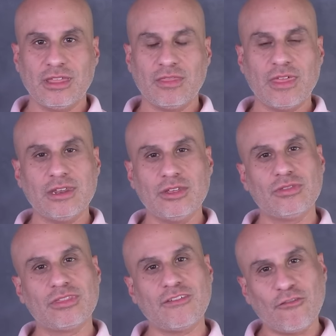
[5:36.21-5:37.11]
then you
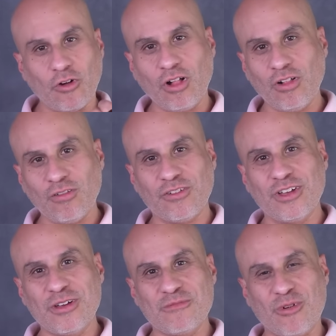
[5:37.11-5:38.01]
devolve
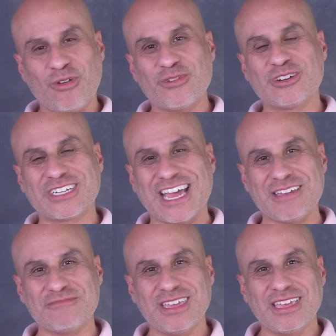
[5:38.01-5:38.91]
more of your
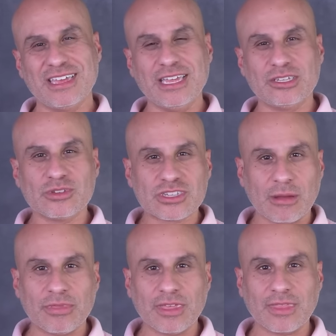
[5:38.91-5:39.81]
time into
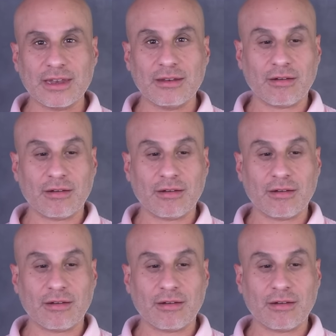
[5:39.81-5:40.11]
something that